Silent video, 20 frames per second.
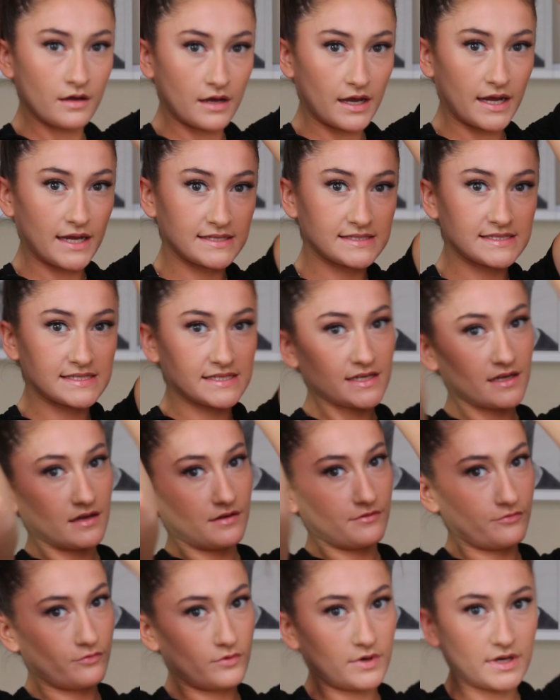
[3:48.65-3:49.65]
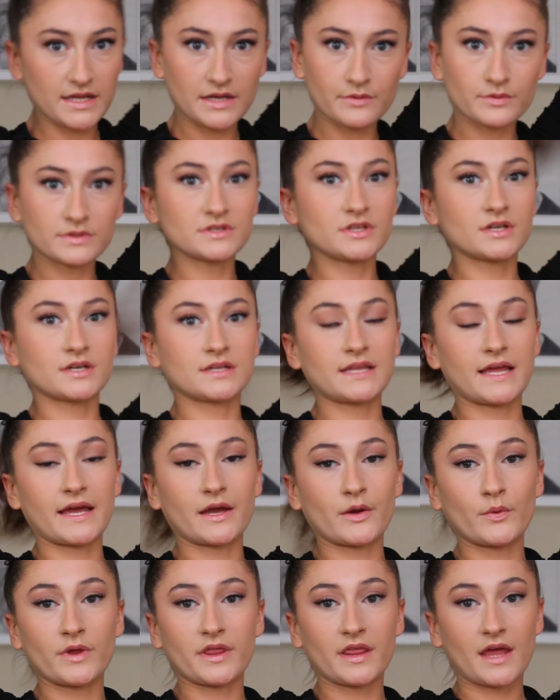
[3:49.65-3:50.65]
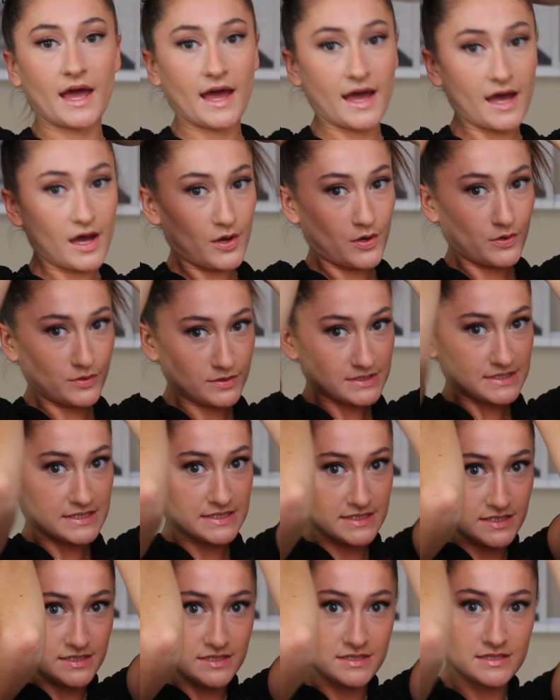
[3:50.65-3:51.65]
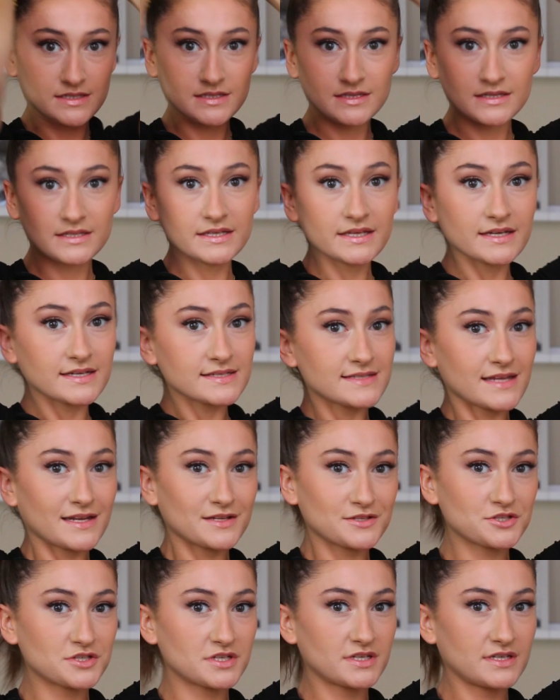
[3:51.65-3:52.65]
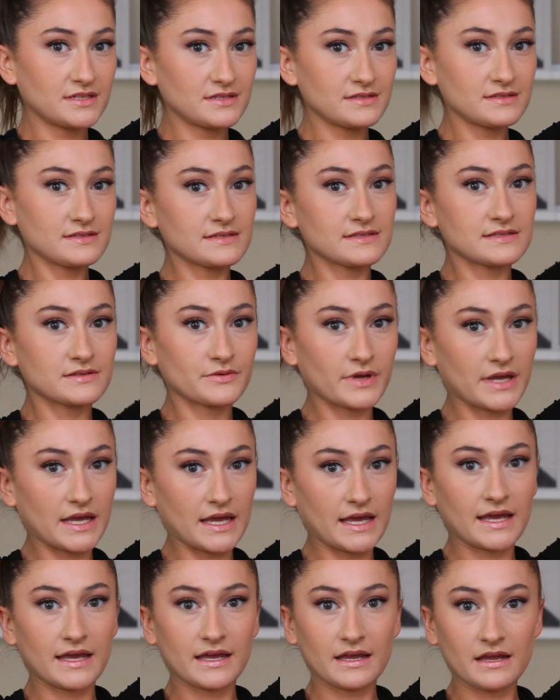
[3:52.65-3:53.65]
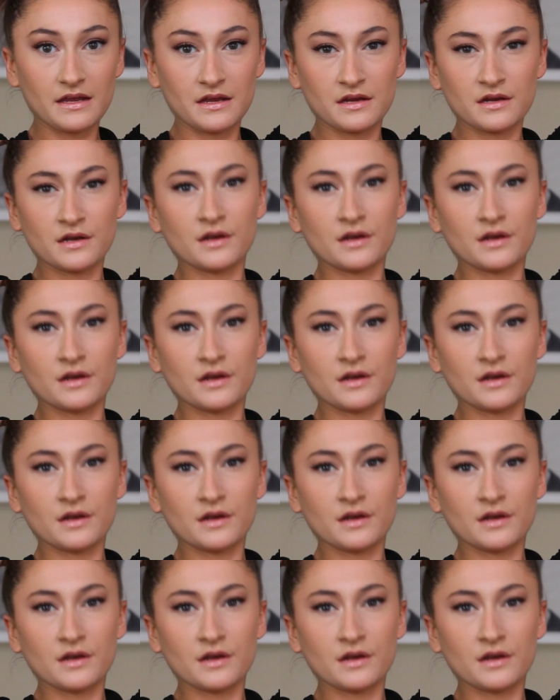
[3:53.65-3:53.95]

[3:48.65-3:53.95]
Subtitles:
idea of what it would look like without the extensions, okay?